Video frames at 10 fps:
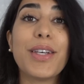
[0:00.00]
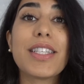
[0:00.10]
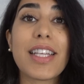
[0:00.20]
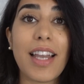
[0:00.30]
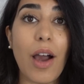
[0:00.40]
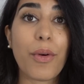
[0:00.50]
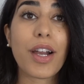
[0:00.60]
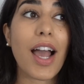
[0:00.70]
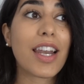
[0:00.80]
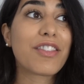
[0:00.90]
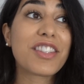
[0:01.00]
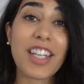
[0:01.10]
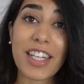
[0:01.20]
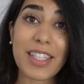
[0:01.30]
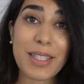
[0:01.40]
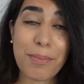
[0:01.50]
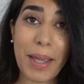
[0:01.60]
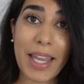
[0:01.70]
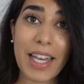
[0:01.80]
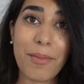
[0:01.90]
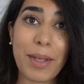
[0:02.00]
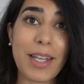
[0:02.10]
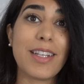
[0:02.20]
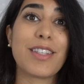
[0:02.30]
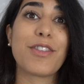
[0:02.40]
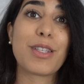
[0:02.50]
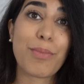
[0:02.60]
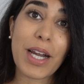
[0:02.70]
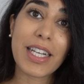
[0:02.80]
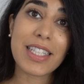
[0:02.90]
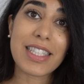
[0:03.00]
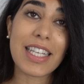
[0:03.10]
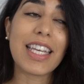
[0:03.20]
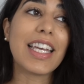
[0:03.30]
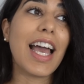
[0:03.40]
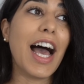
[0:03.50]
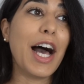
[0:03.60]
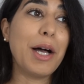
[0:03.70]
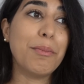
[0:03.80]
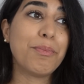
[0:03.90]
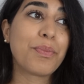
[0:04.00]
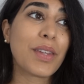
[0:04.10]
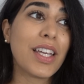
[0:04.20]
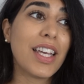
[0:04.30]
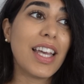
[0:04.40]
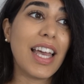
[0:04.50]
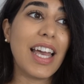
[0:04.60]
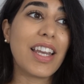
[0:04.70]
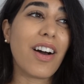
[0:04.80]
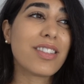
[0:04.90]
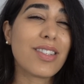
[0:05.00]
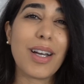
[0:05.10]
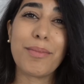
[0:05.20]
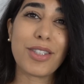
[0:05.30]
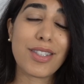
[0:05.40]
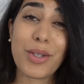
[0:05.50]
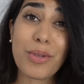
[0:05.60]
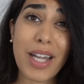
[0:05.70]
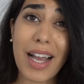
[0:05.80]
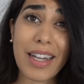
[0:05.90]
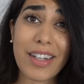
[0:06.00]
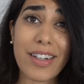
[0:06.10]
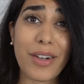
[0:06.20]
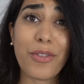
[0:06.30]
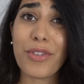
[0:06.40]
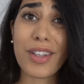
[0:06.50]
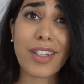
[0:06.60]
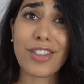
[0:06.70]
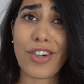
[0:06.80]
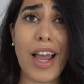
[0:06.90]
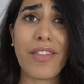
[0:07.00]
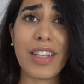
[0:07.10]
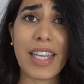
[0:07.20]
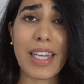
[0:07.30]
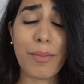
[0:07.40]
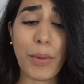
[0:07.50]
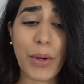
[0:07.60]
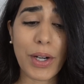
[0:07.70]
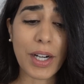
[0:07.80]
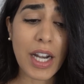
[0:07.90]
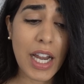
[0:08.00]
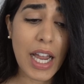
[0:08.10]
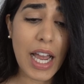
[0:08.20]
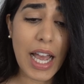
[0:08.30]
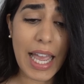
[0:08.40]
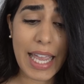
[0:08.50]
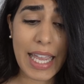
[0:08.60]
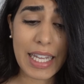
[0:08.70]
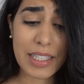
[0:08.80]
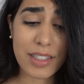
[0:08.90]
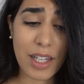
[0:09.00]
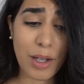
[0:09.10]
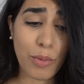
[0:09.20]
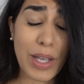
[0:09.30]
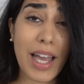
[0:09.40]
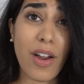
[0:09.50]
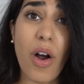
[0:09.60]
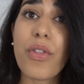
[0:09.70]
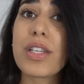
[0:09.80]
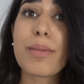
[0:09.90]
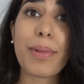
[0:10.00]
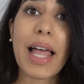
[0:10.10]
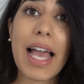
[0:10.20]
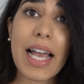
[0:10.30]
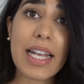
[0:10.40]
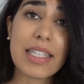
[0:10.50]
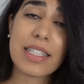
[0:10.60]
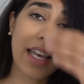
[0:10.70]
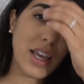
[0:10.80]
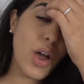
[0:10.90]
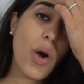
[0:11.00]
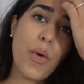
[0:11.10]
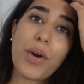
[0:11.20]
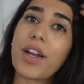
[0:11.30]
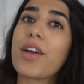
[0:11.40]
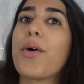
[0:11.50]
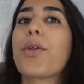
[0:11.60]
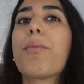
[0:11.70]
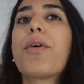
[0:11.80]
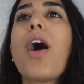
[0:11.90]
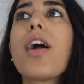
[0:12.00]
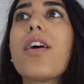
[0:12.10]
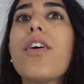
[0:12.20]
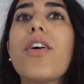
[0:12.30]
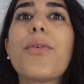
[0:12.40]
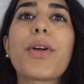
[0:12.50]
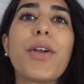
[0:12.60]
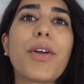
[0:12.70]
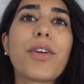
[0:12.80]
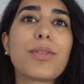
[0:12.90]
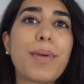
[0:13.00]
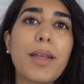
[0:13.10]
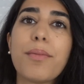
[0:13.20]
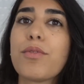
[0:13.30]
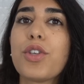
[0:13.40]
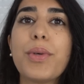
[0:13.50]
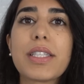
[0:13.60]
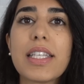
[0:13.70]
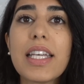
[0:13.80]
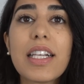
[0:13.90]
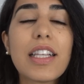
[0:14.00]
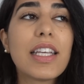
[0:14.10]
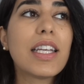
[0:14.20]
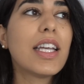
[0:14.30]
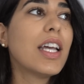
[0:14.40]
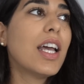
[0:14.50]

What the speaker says: this, and now we're kind of stuck in Spain because of this pregnancy. And also I'm just so tired. I don't feel like traveling anymore. And we had all these plans, like, oh, we're gonna go to Morocco, we're gonna spend 2 weeks in Italy,